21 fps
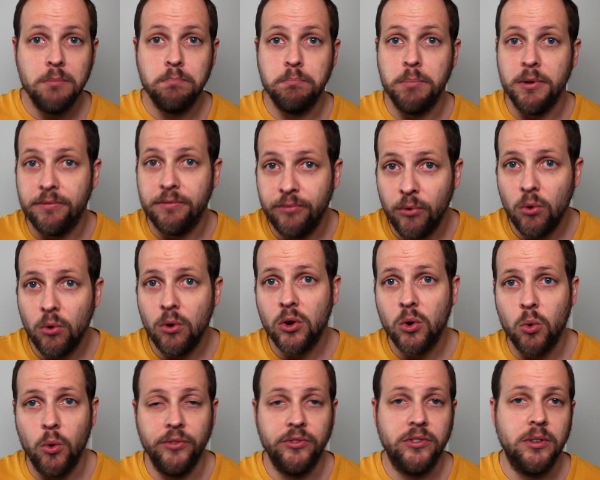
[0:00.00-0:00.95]
before
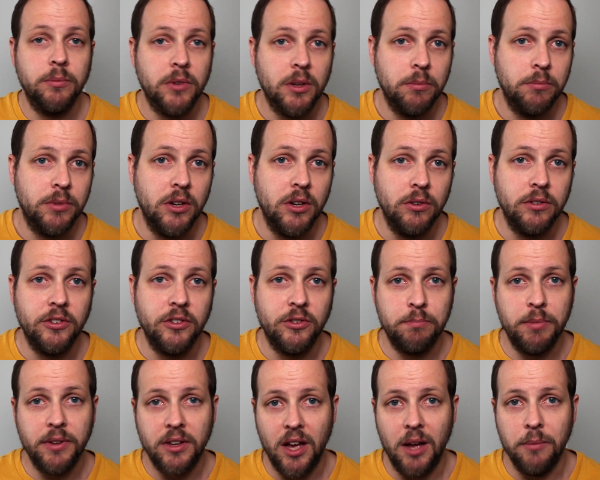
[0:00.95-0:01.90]
quantum computers
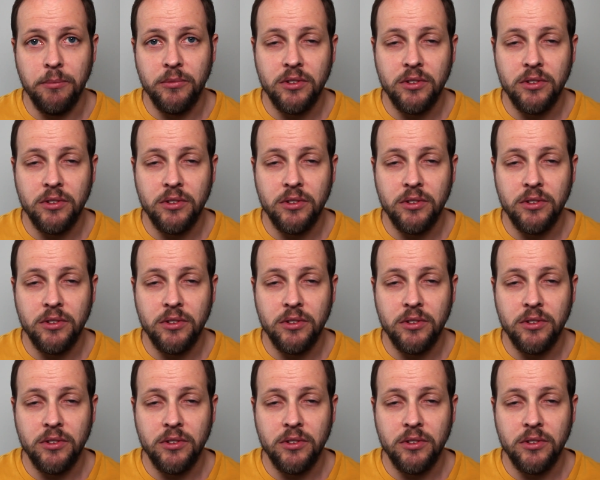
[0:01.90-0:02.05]
become